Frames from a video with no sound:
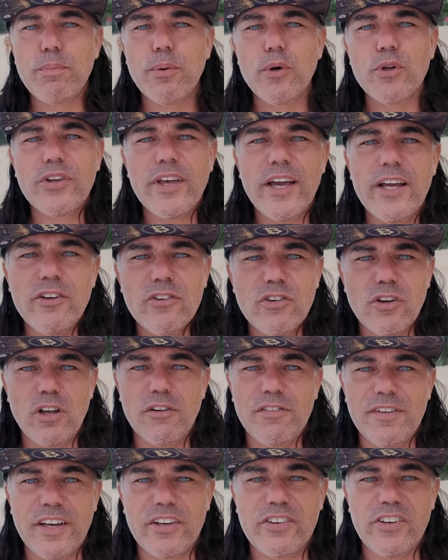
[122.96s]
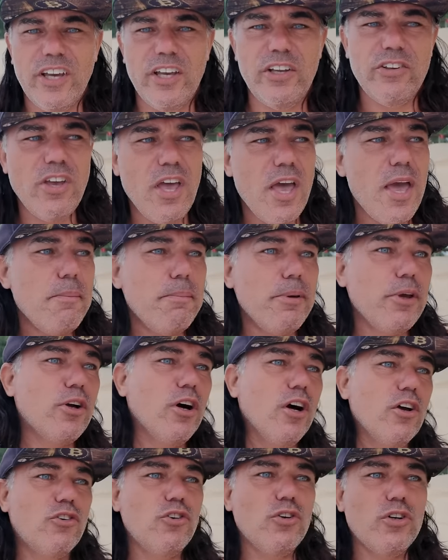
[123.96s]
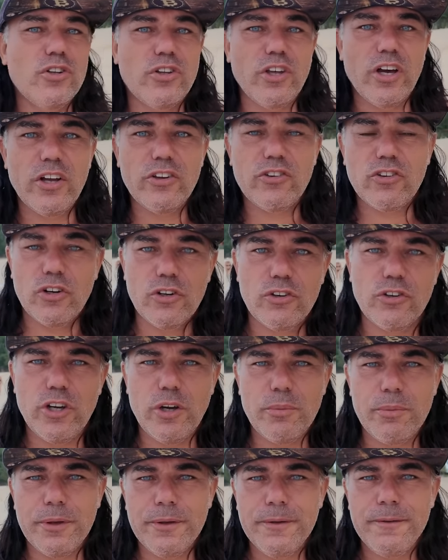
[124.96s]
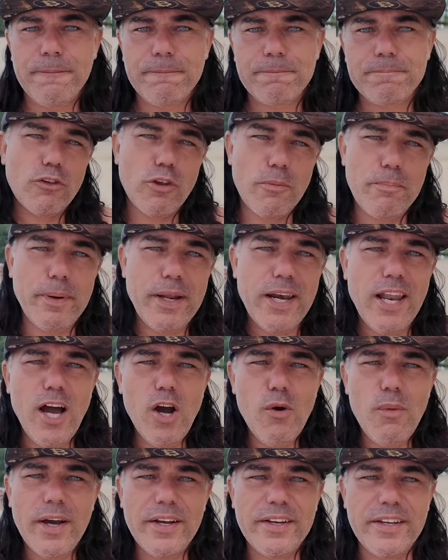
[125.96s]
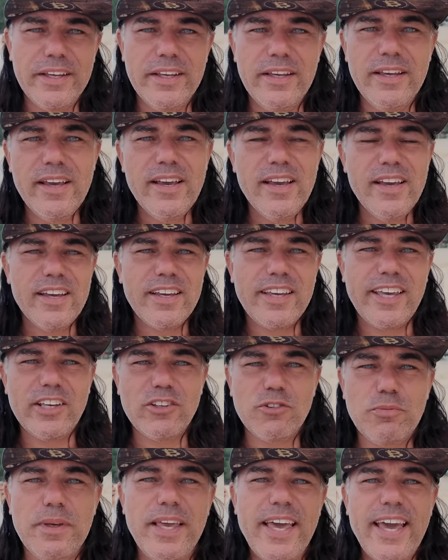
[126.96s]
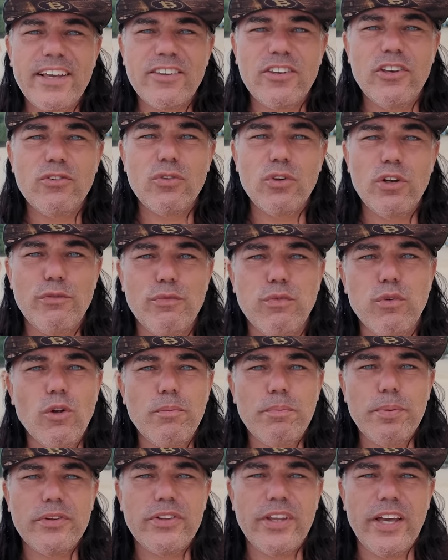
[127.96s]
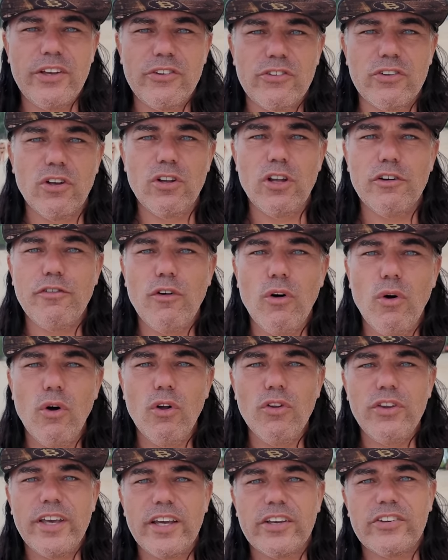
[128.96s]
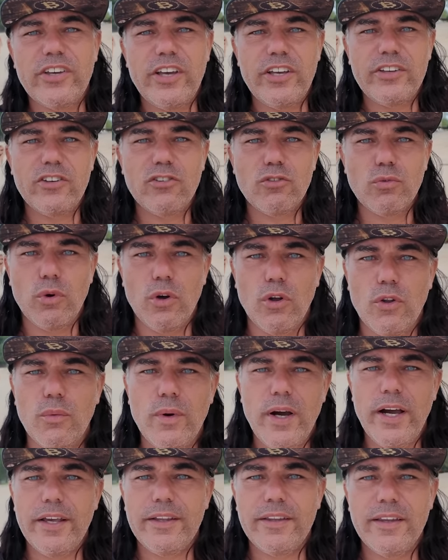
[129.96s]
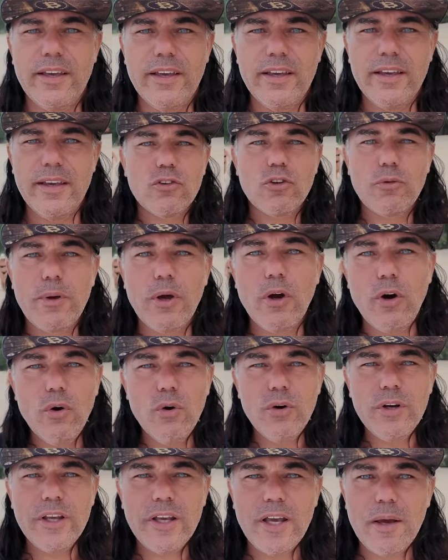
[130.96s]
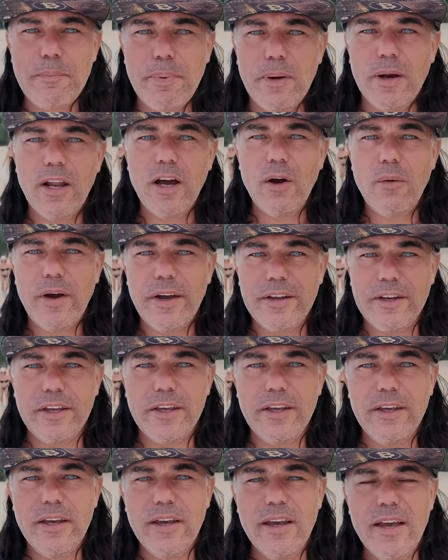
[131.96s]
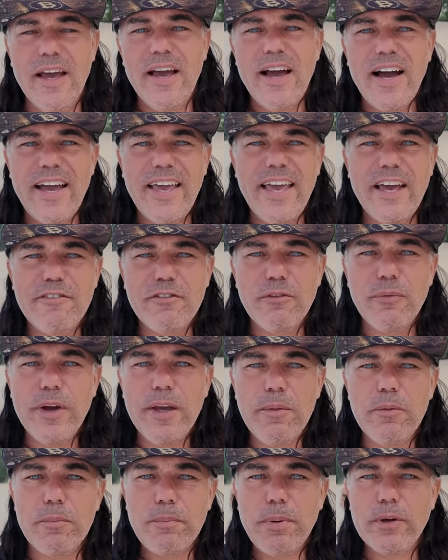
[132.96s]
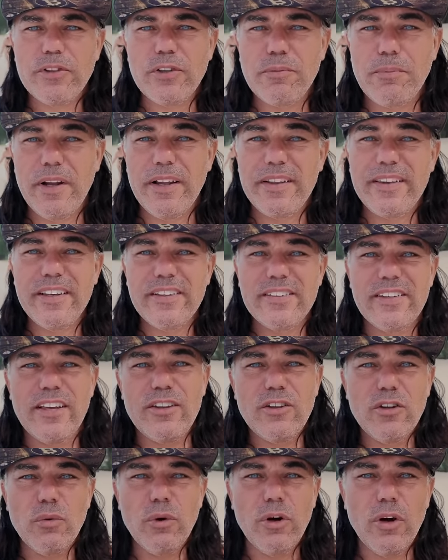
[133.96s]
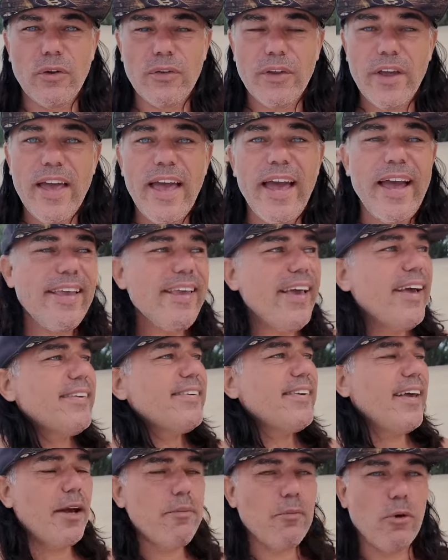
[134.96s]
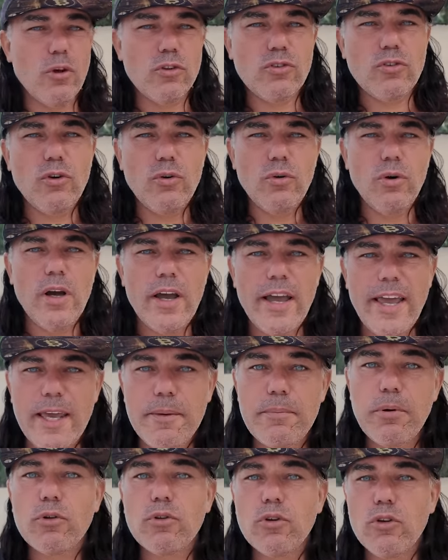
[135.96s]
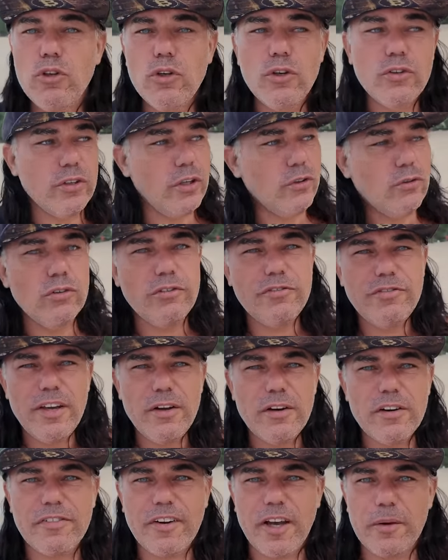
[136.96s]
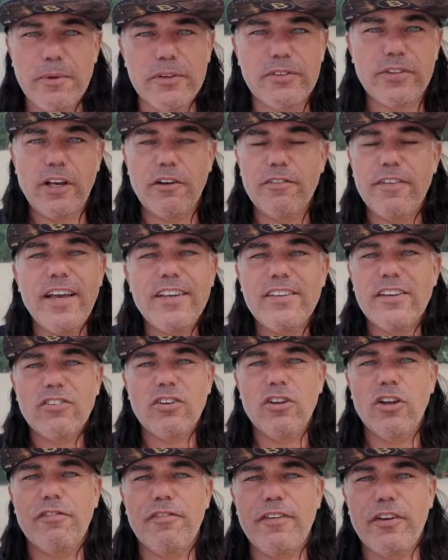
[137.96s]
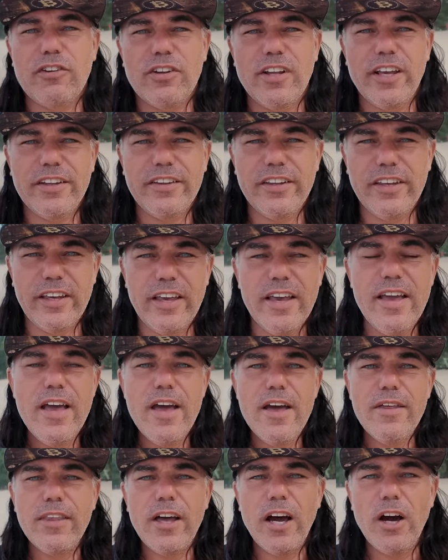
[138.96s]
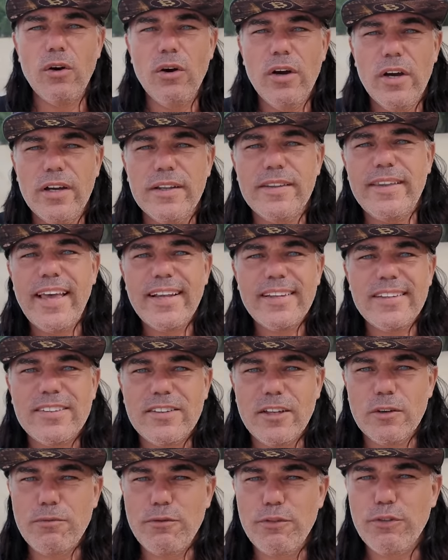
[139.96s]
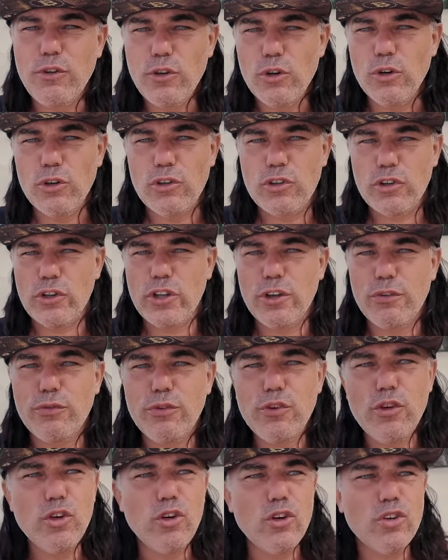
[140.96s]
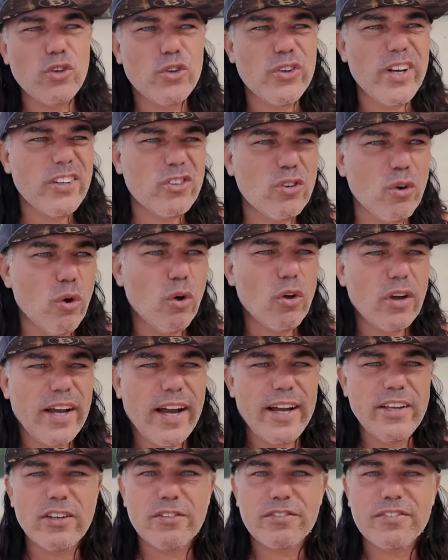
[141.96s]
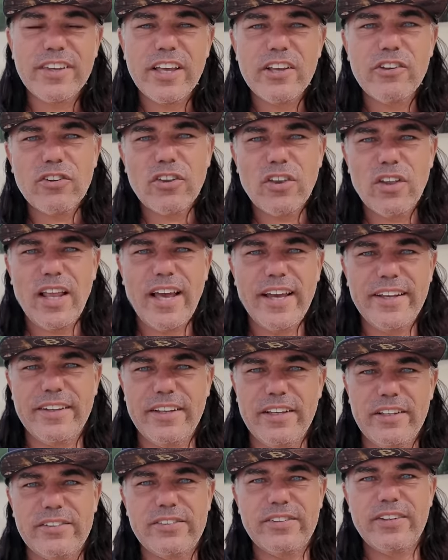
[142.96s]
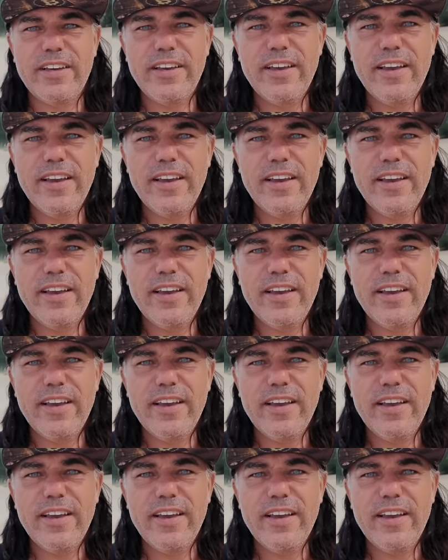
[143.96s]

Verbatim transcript: potential of an exchange because you're Dutch or German. The Palau ID gives me access to the full potential of all the exchanges worldwide. So by owning a Palau ID, I have way more possibilities in the world. And yes, I'm also able to use it to verify myself as it's an official ID. Now, that's the future. The future is all kinds of digital IDs.